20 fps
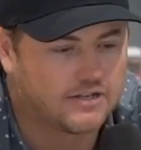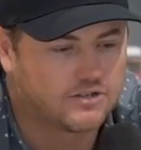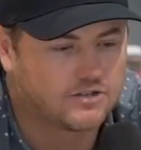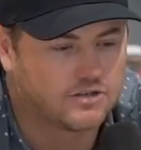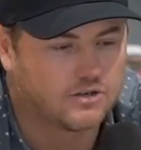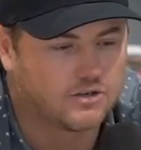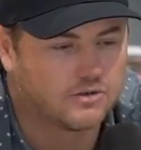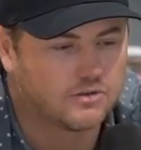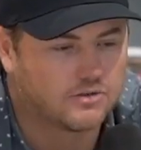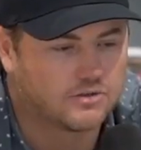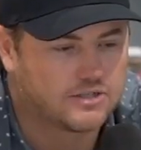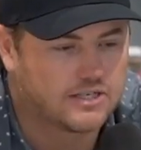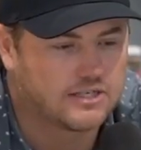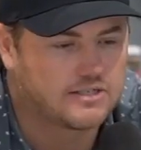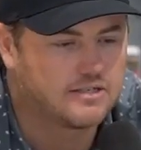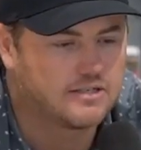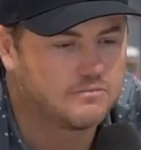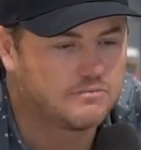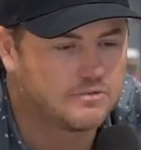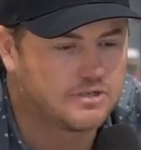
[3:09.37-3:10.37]
so
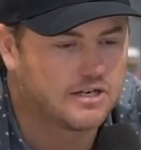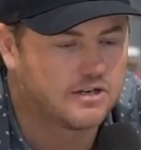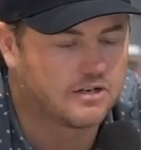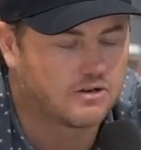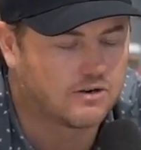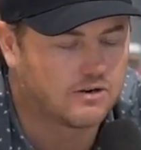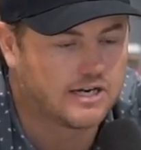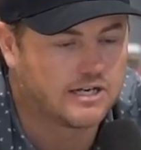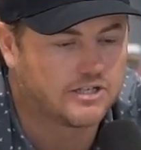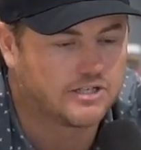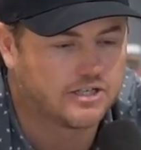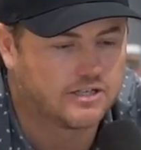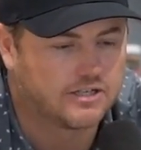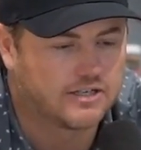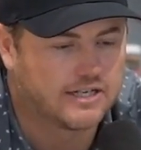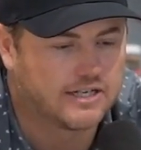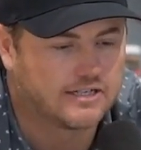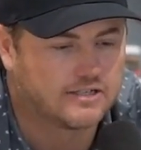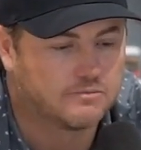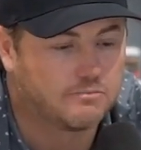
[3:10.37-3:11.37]
systems integration
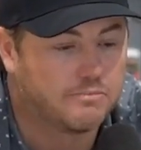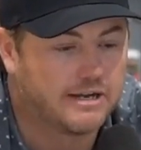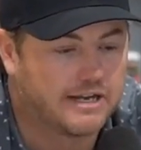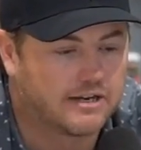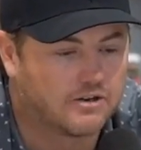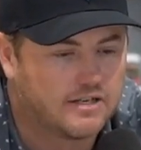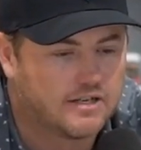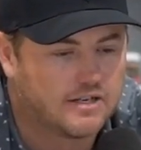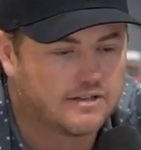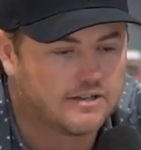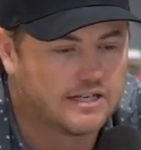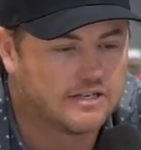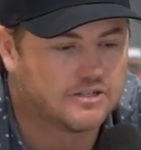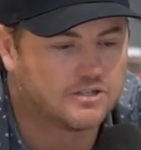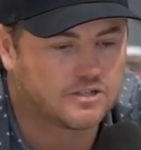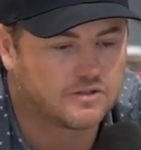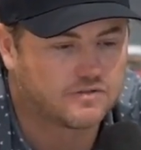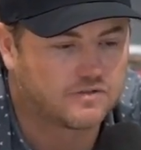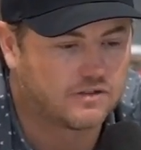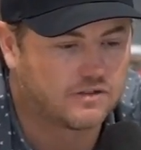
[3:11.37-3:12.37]
is bigger than
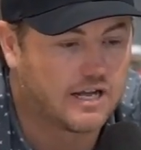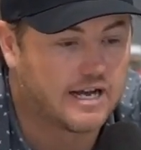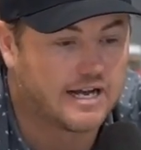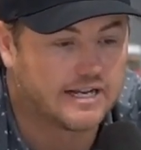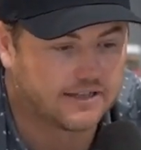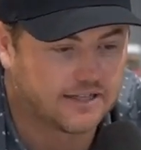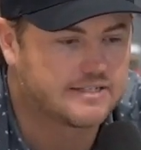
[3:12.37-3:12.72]
just flying.